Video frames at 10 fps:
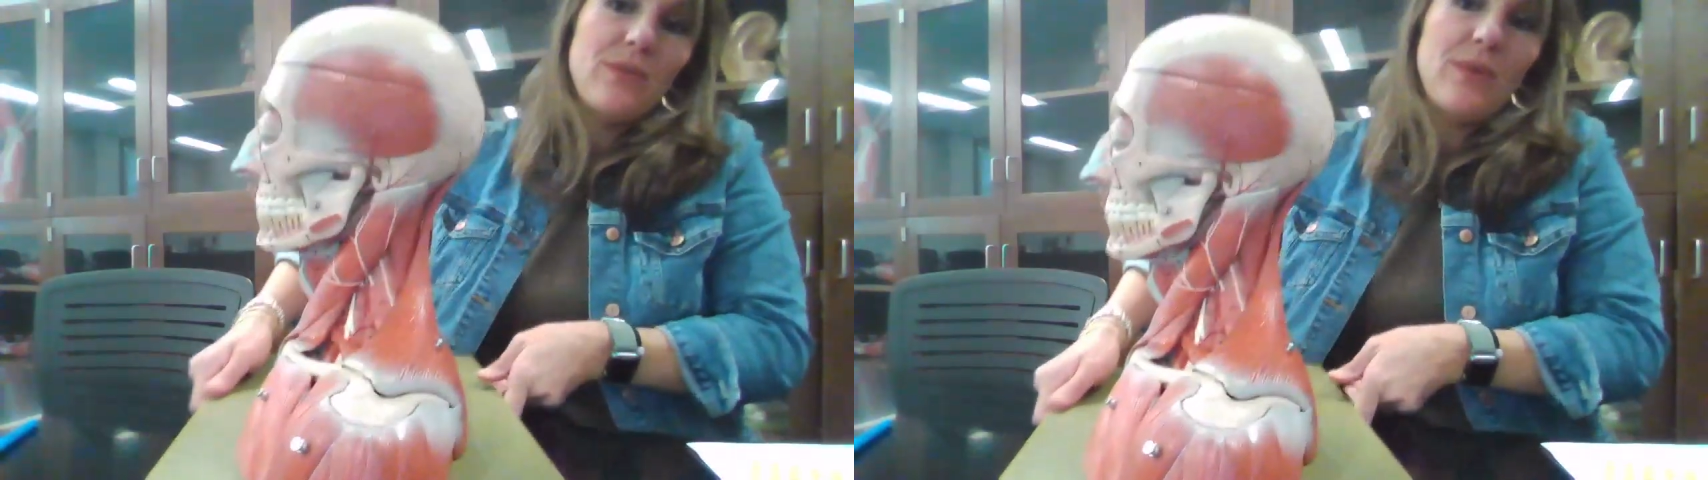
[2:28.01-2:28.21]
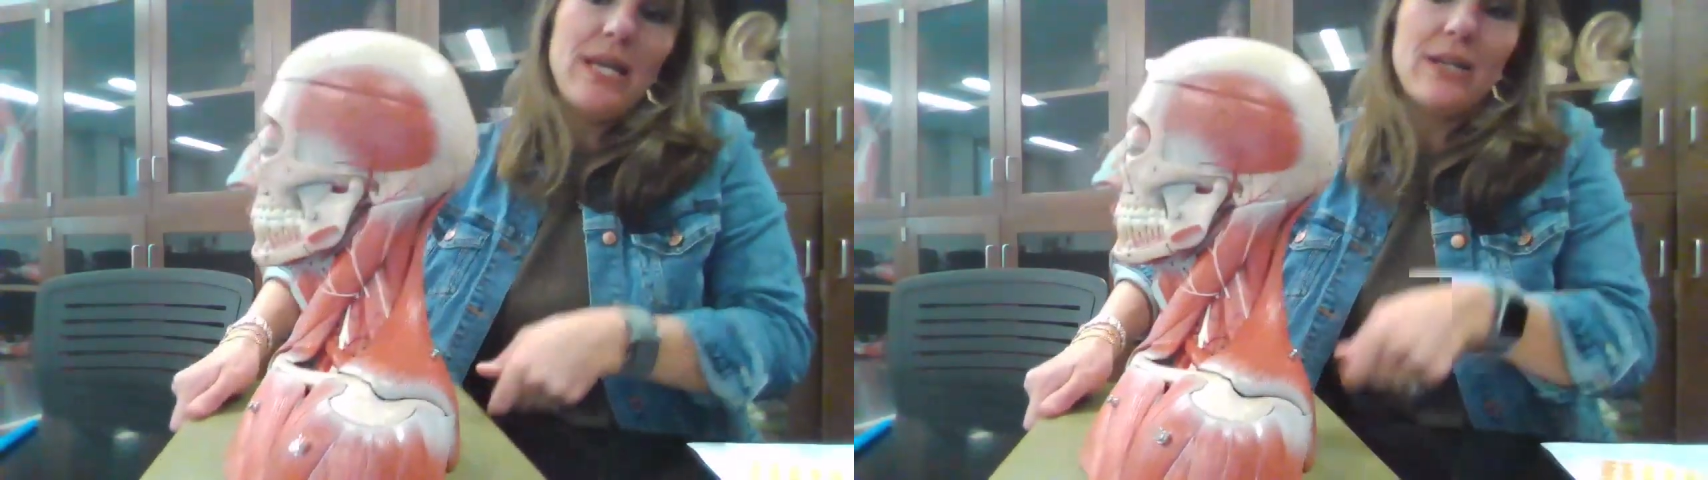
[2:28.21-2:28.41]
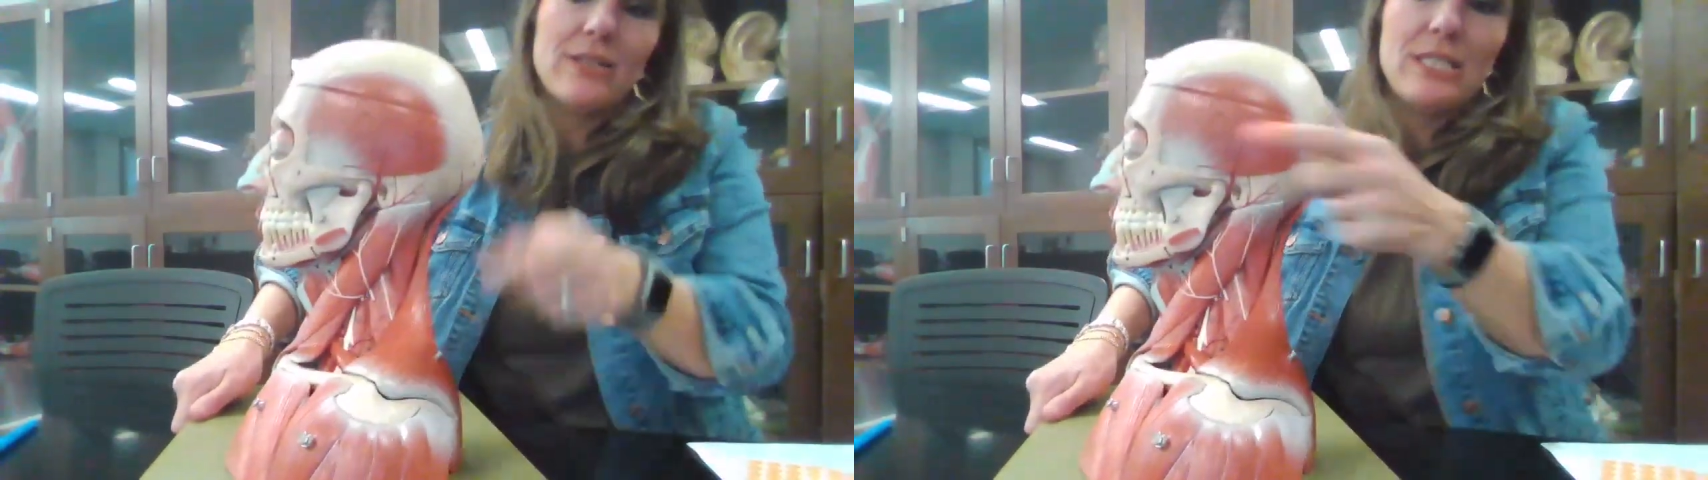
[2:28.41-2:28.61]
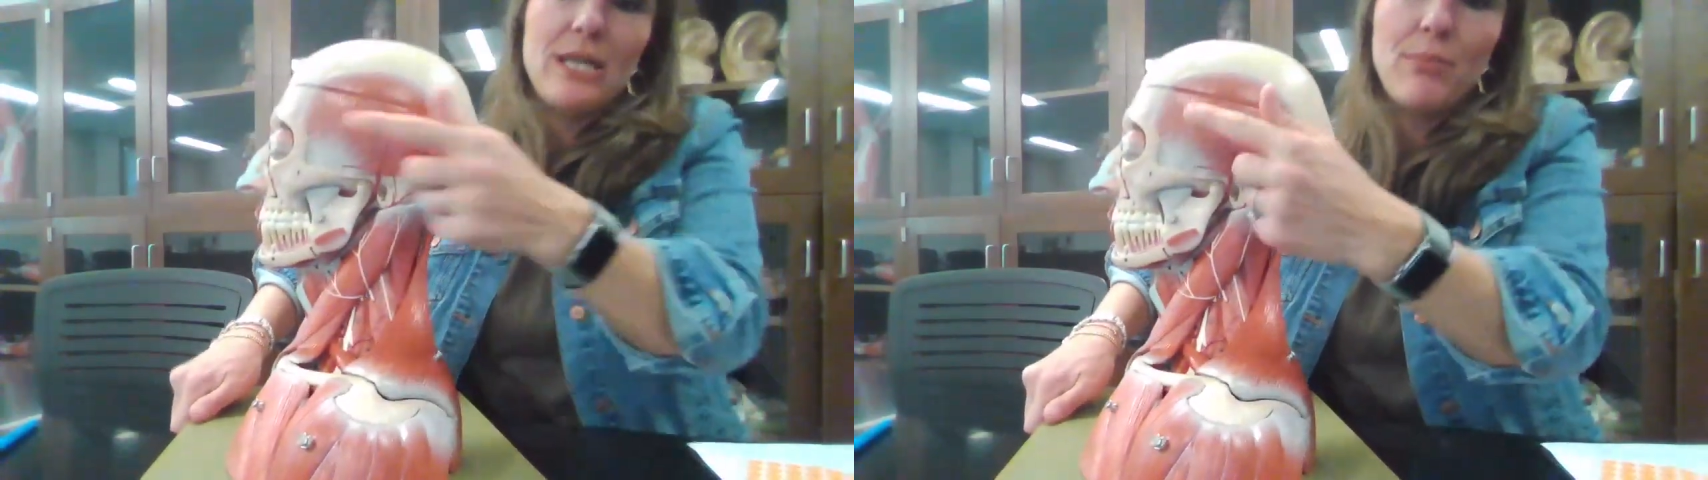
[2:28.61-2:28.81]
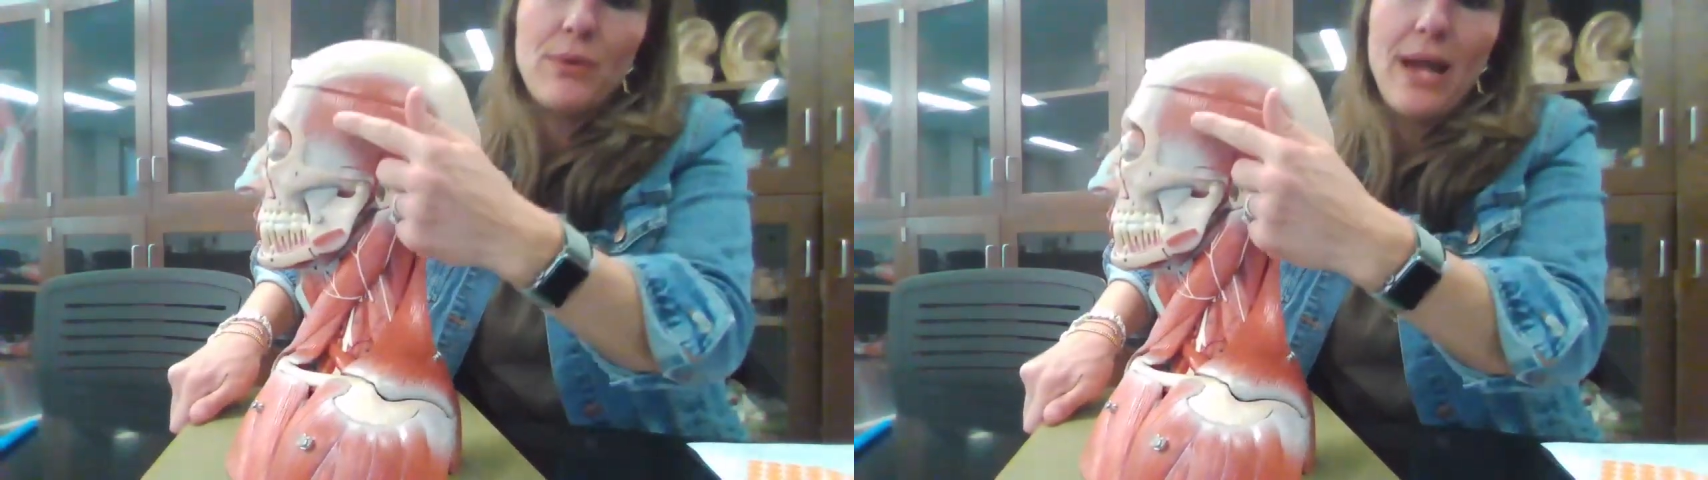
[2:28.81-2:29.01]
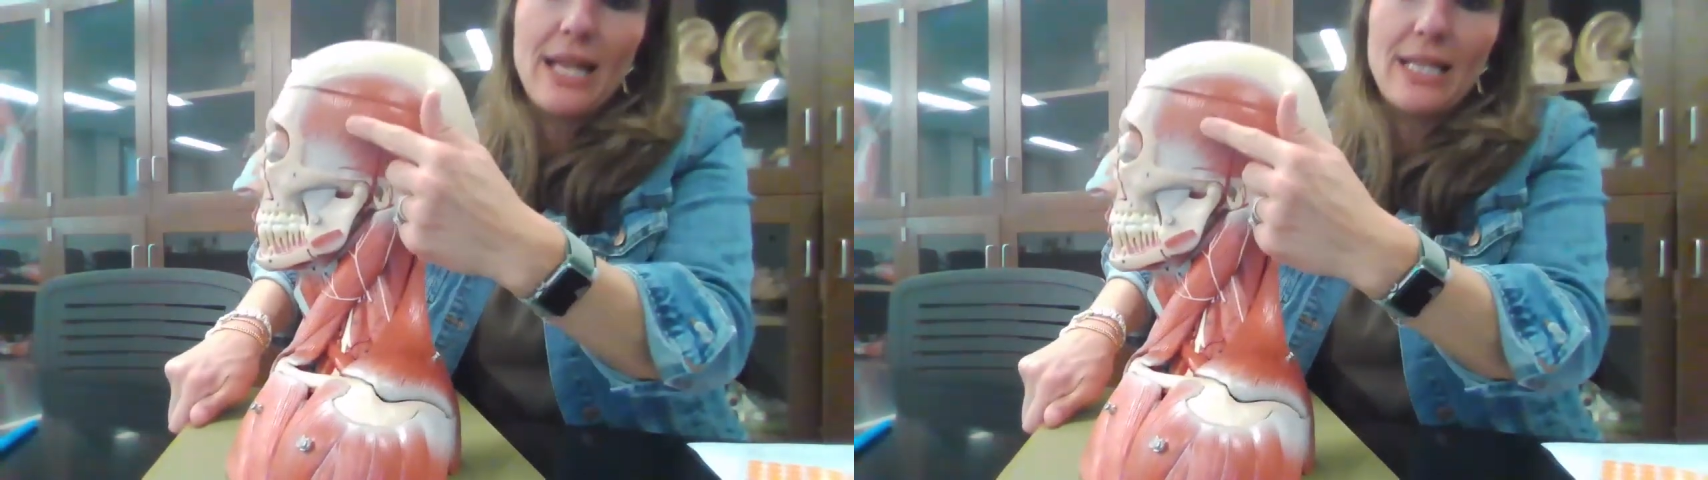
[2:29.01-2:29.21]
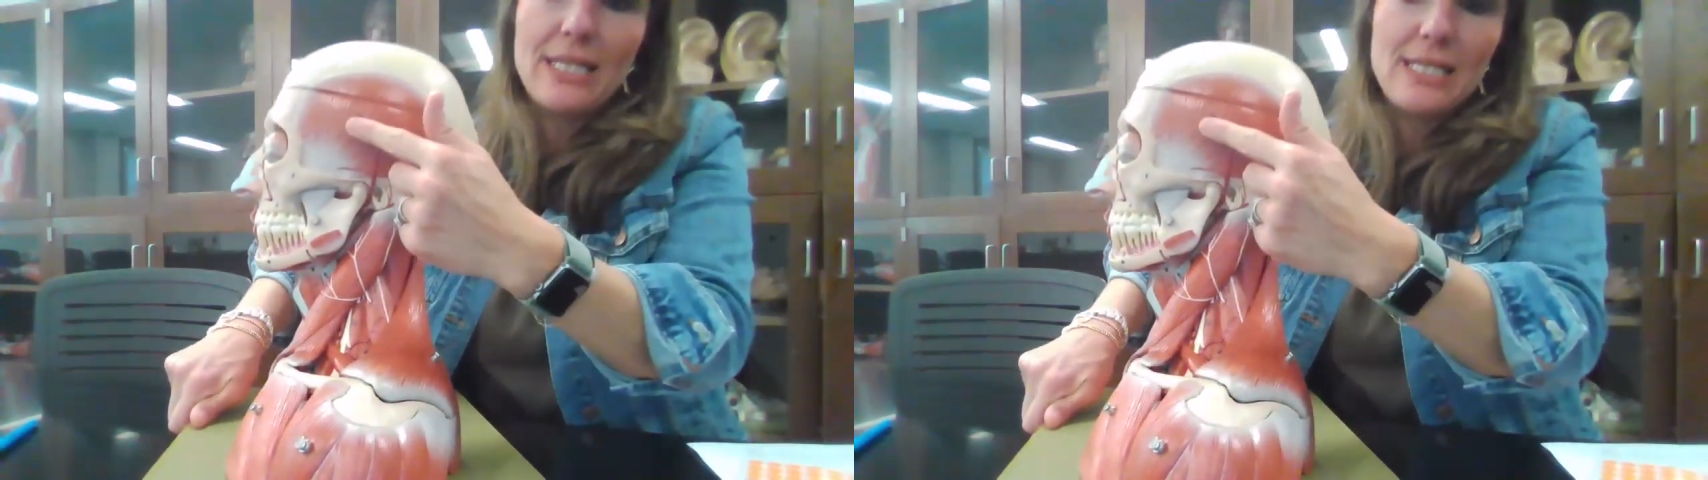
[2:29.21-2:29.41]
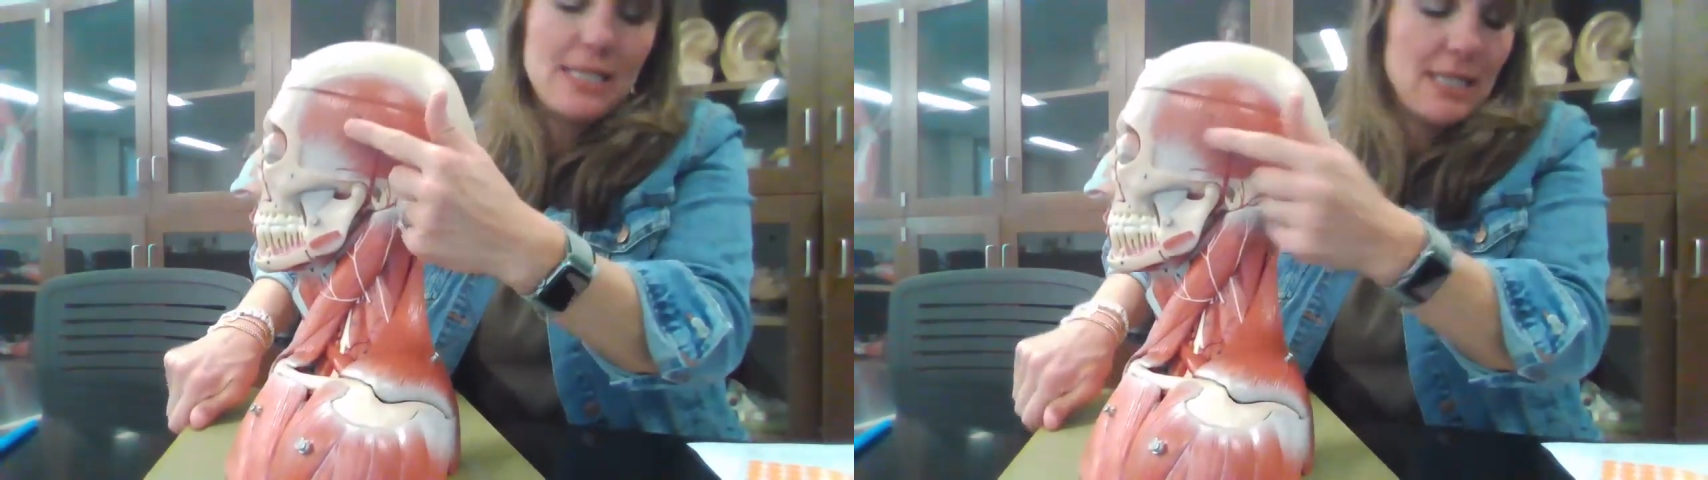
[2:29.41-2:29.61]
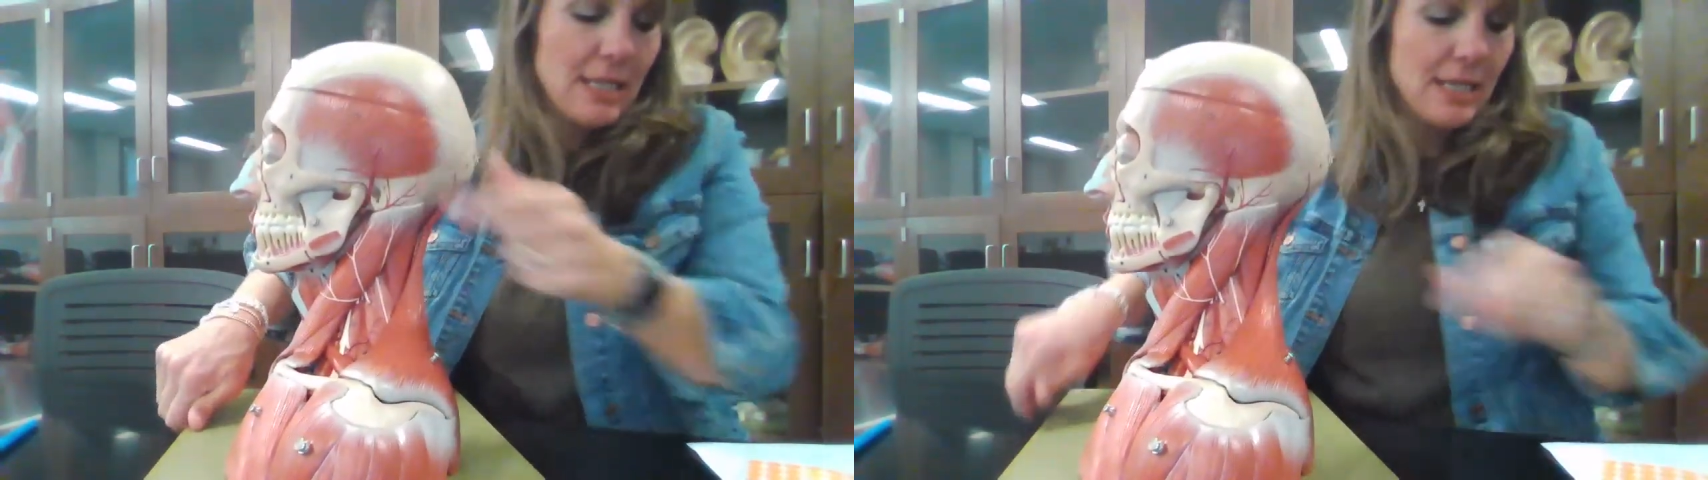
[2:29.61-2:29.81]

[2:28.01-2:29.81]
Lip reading: Right here, temporalis.